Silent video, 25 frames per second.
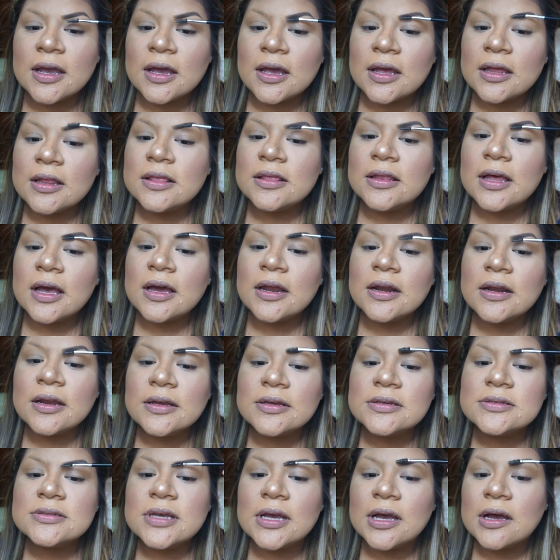And that
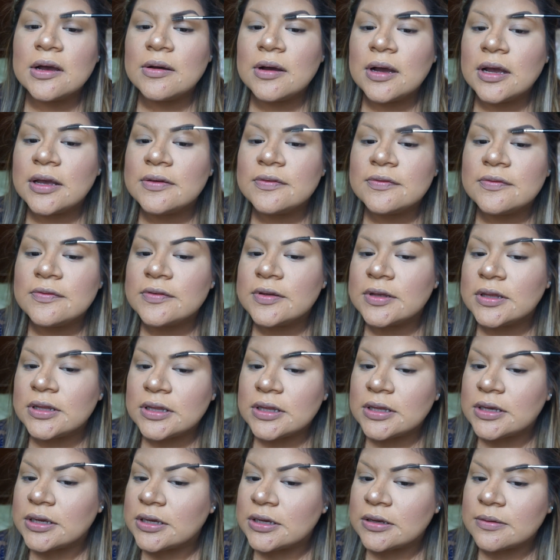is how I
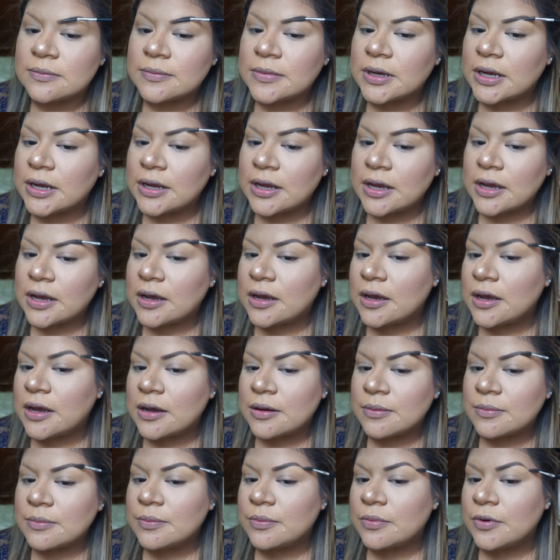fill in my
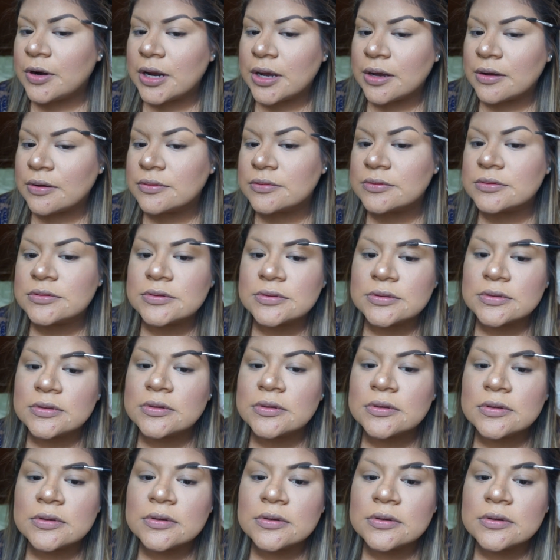brows.